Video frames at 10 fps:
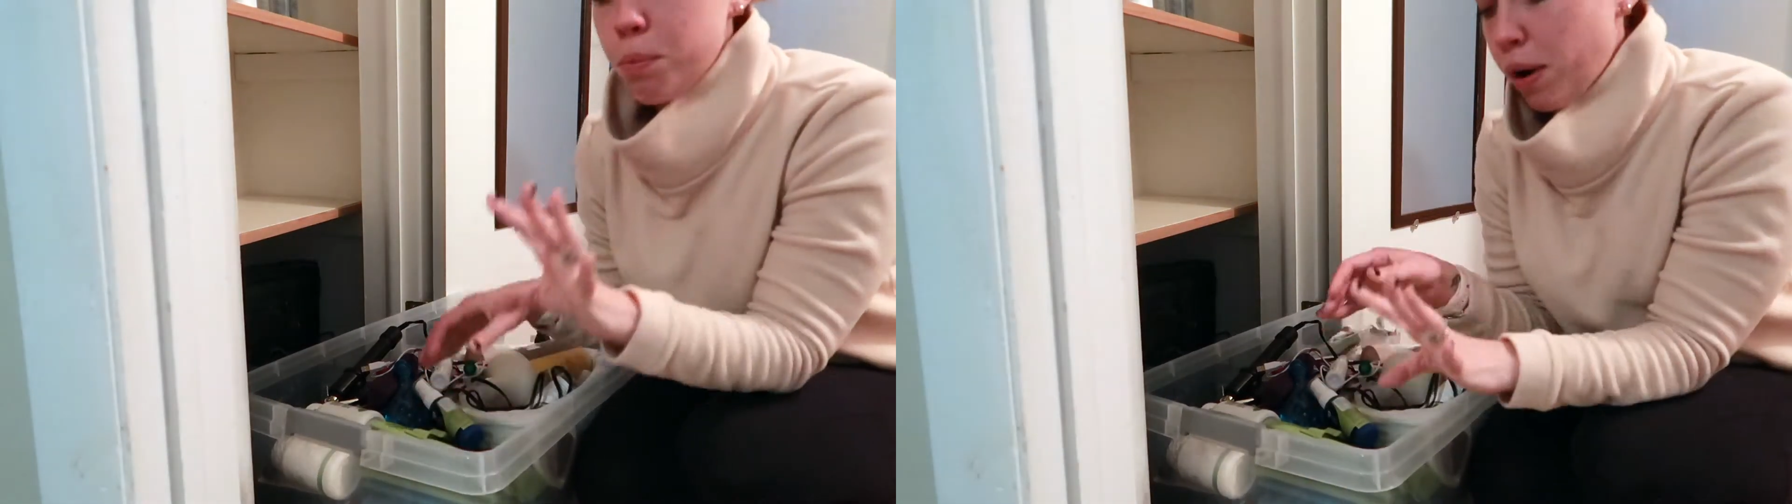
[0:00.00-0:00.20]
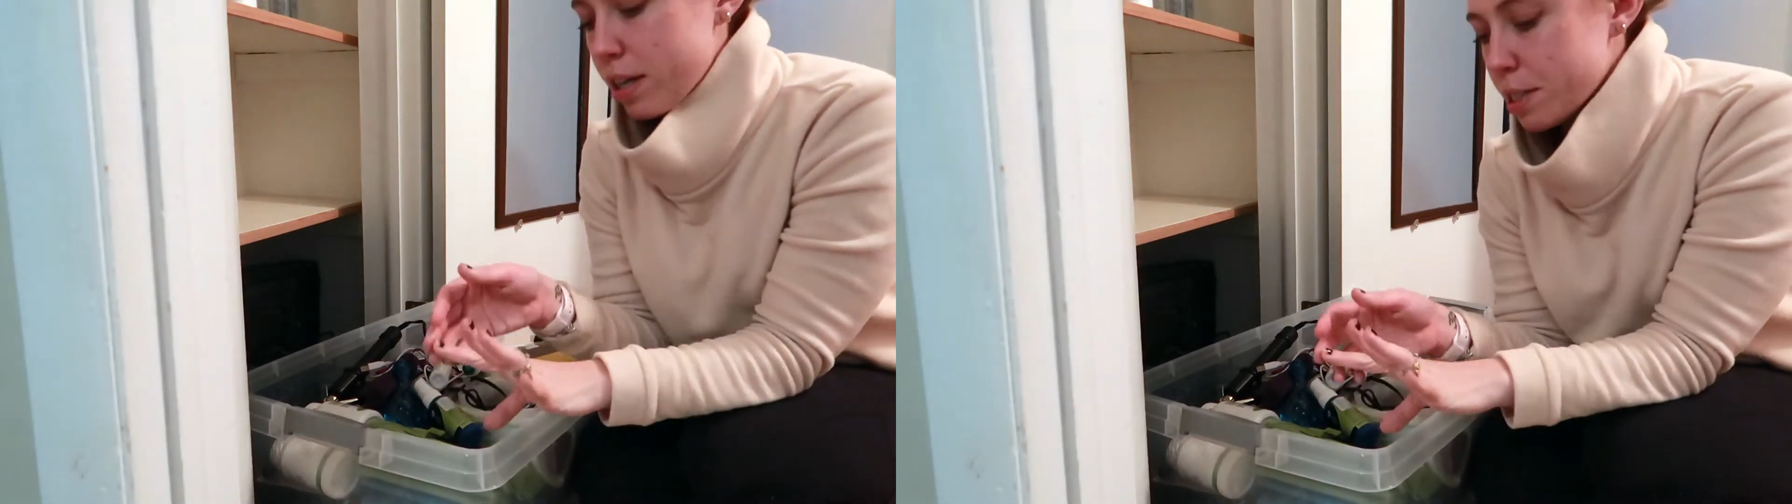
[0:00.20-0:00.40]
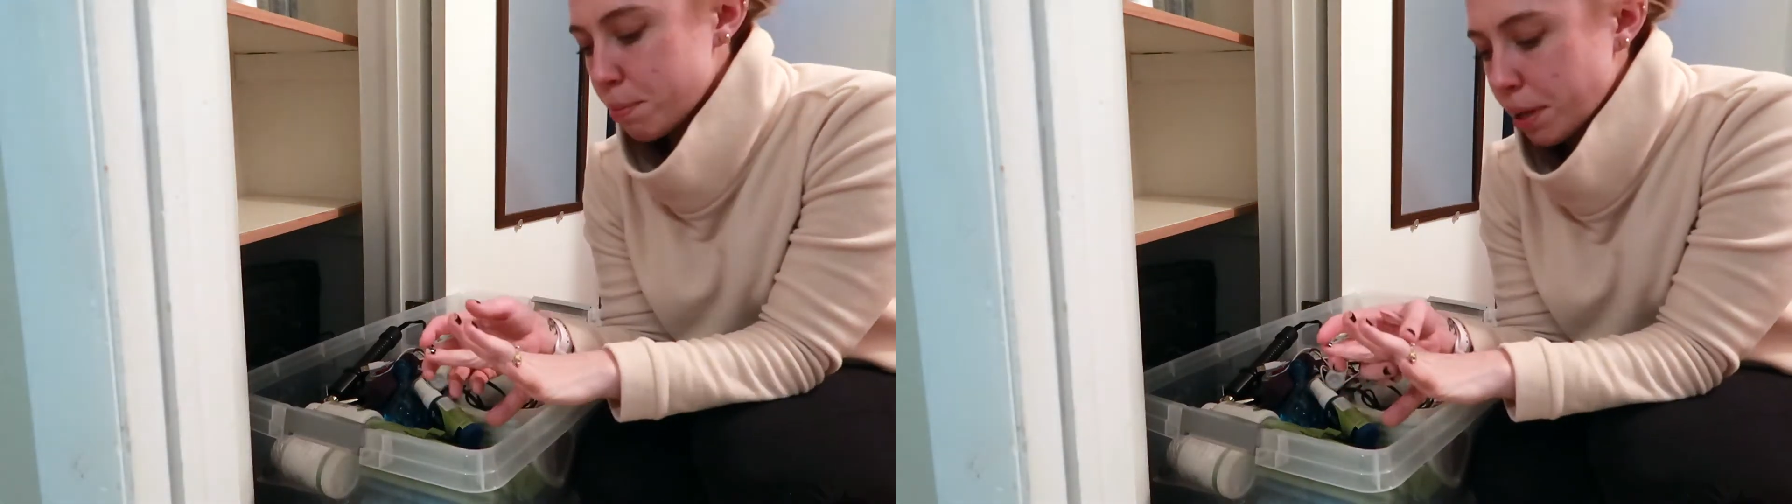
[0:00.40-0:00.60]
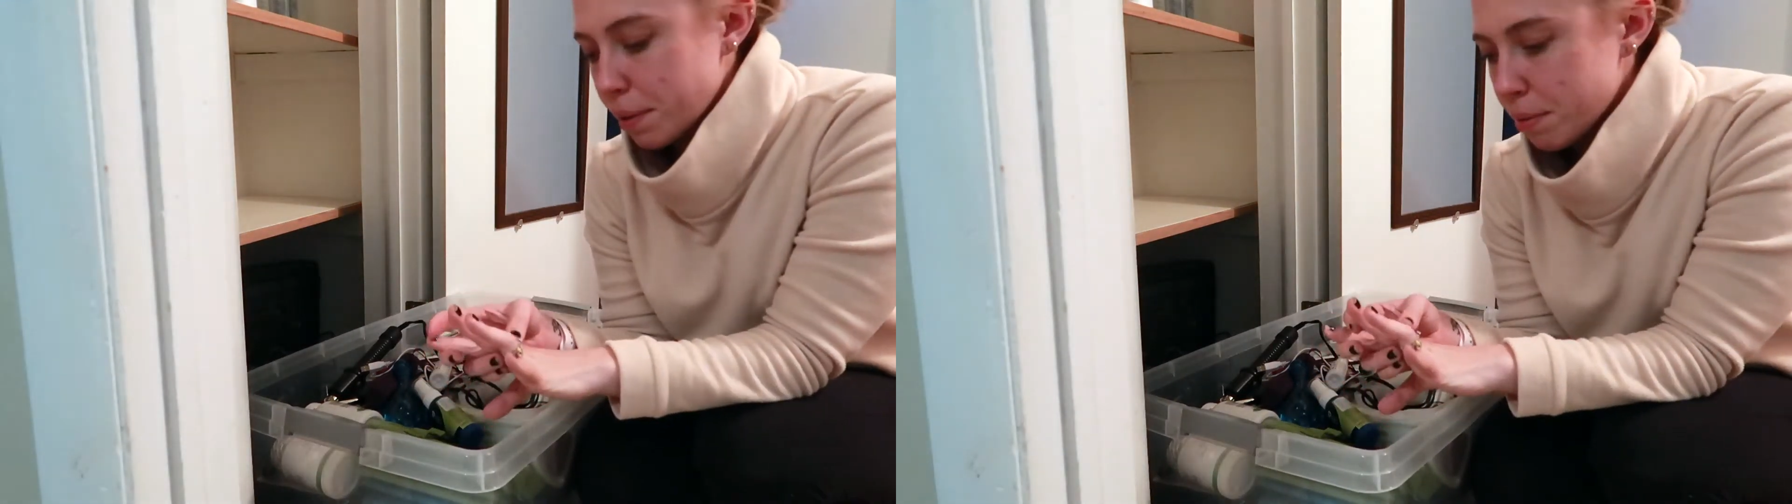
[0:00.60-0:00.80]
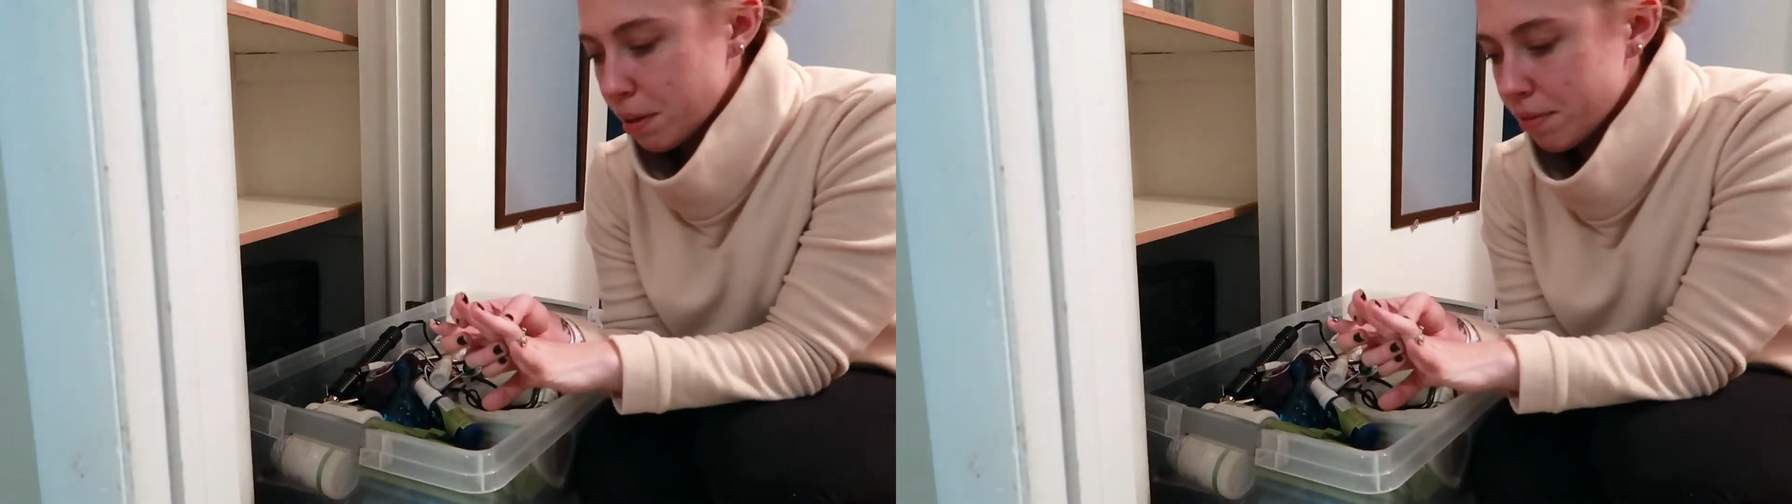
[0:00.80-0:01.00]
want to bring
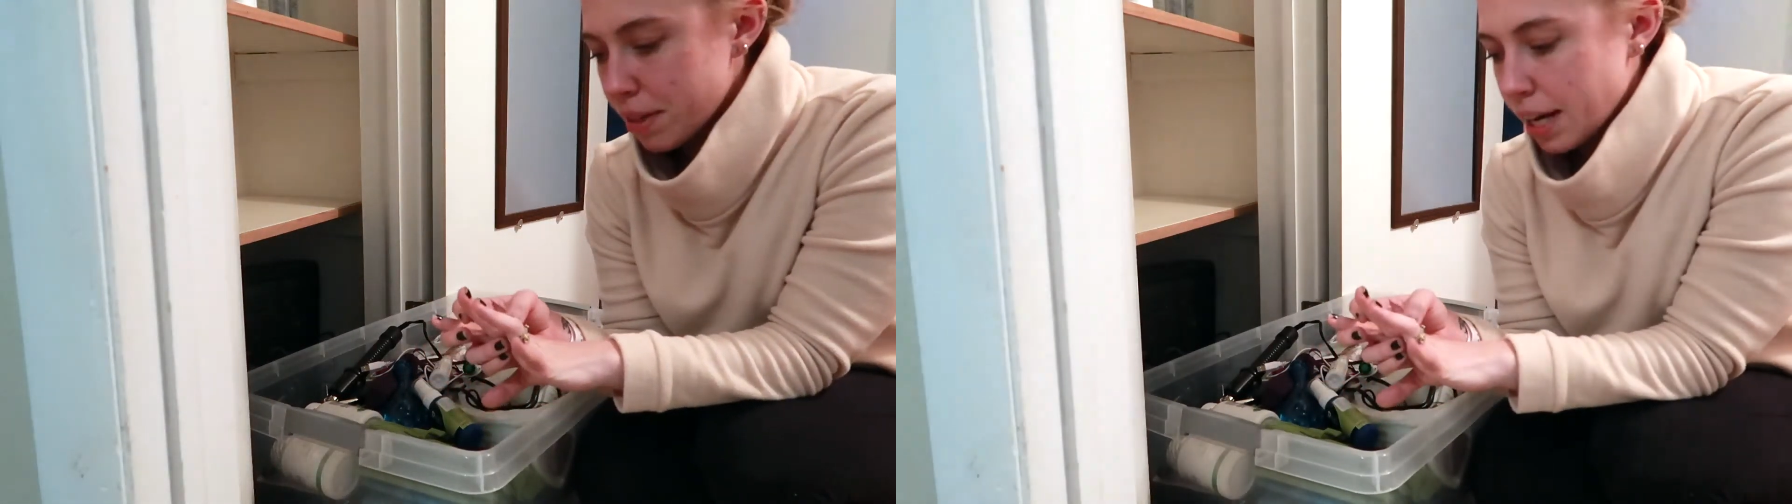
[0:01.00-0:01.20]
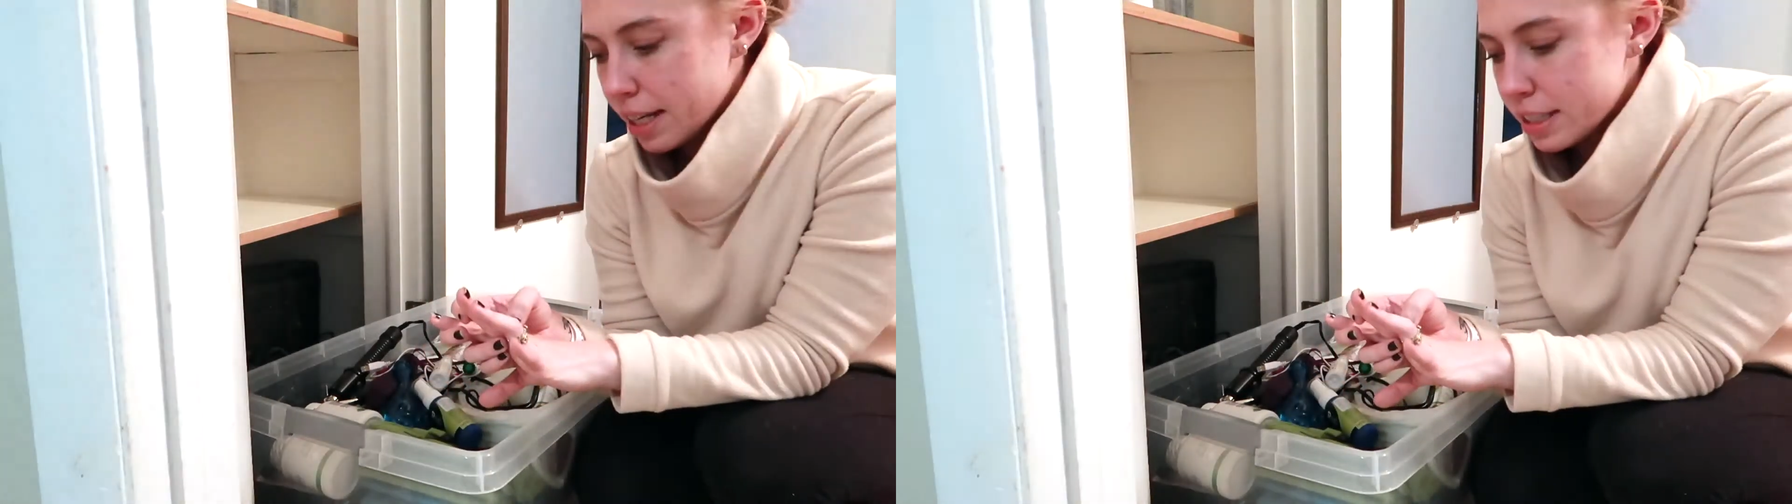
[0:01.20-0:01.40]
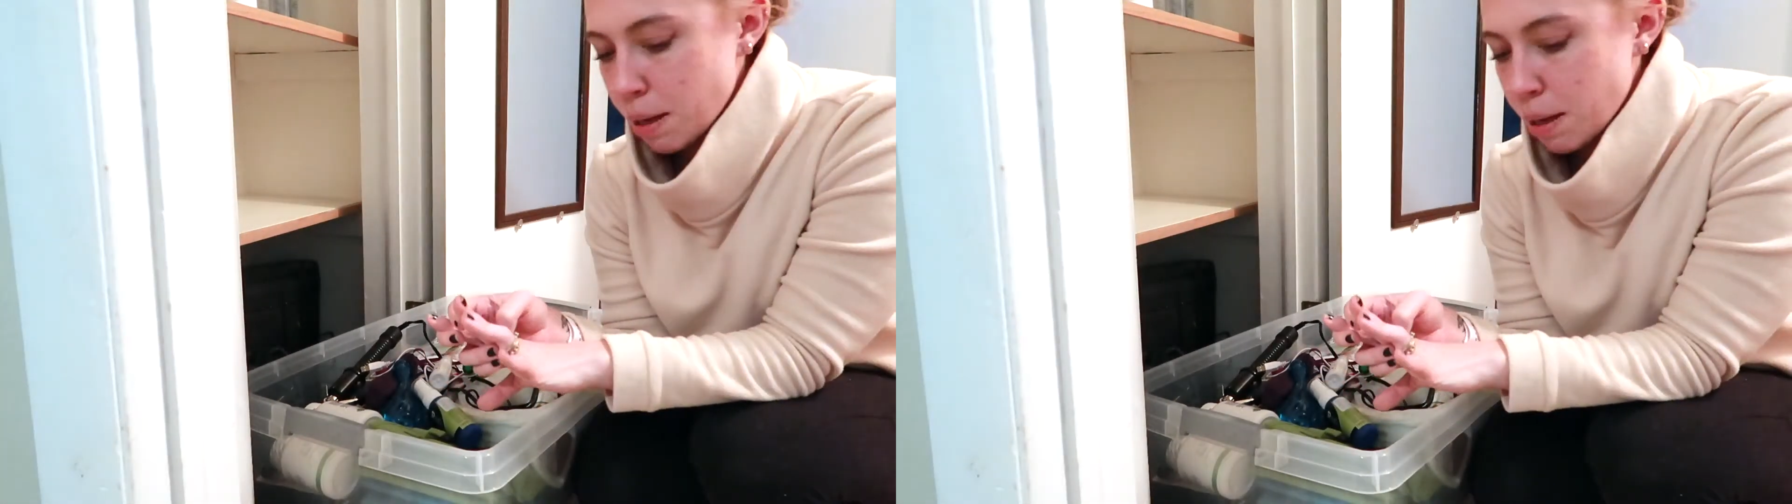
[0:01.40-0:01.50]
with me for the next